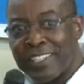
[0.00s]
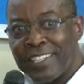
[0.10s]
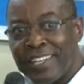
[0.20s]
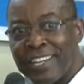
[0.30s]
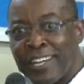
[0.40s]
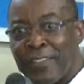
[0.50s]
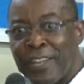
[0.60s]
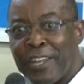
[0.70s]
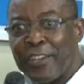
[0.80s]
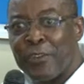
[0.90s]

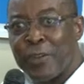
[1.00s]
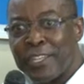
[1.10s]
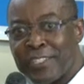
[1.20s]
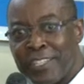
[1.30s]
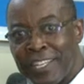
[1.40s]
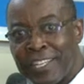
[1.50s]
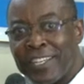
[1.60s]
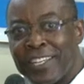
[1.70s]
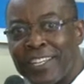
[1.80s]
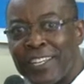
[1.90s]
then the
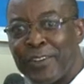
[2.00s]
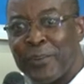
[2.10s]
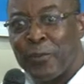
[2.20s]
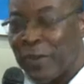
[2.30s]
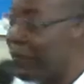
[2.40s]
UHC will